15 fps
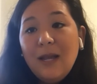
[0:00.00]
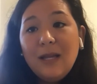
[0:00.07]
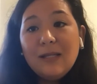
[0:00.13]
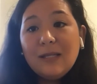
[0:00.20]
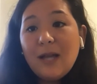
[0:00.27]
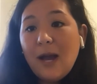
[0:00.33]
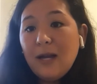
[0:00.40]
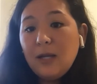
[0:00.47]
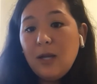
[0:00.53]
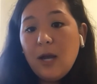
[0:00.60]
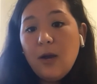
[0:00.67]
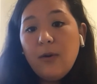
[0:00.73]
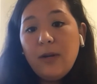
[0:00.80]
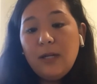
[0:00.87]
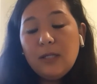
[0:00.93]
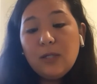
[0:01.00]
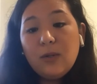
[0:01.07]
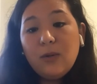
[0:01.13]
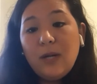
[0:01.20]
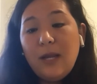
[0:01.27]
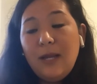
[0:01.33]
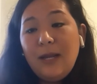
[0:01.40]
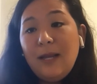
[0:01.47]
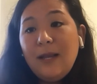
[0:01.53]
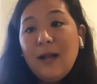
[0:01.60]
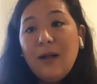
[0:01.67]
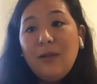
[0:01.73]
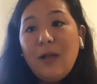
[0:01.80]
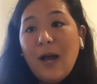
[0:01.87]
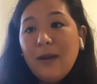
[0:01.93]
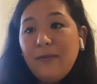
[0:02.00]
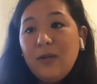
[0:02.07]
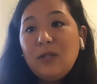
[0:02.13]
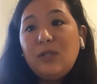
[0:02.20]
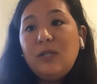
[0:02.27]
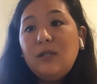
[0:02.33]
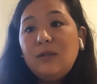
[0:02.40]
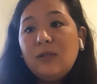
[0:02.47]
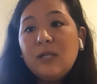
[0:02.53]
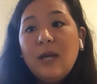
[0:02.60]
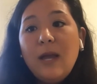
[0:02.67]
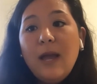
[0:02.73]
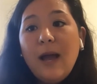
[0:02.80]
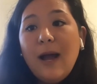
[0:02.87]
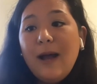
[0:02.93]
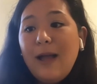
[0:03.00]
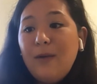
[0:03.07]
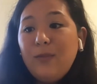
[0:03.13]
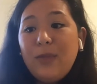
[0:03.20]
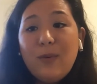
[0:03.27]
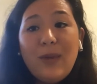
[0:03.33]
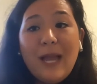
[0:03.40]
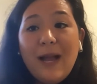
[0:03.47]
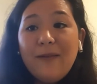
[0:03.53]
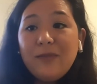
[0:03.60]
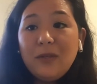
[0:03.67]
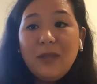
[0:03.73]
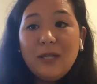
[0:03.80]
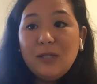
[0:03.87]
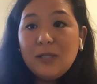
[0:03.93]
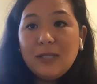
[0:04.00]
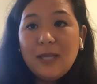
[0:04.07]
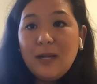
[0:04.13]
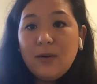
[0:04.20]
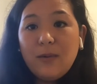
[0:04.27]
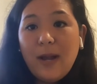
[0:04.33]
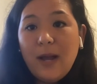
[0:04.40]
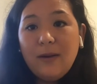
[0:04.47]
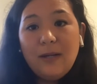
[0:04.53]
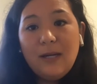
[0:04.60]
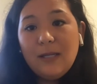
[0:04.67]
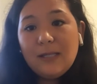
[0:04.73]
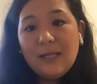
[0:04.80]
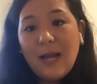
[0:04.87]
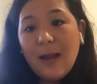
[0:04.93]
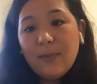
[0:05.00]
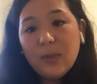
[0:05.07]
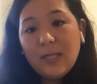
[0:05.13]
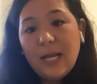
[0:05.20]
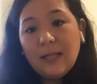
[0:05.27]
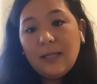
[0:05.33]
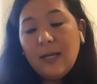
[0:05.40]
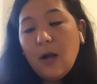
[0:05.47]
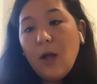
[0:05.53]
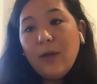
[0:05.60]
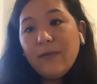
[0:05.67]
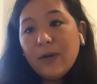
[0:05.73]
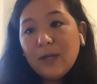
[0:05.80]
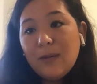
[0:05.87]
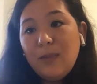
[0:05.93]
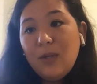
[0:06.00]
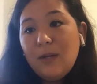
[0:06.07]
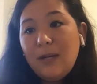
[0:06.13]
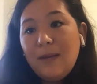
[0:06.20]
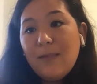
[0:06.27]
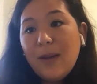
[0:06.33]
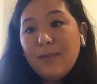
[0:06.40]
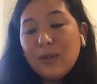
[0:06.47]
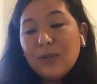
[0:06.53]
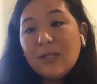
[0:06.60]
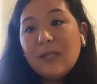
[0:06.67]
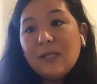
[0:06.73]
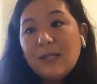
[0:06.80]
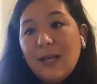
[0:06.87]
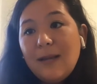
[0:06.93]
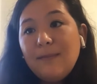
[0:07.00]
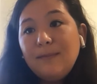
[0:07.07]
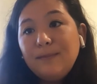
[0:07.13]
It's got to go, and it's creating a lot of issues and that we have to legislate around, and it's not protecting all of our community members the same.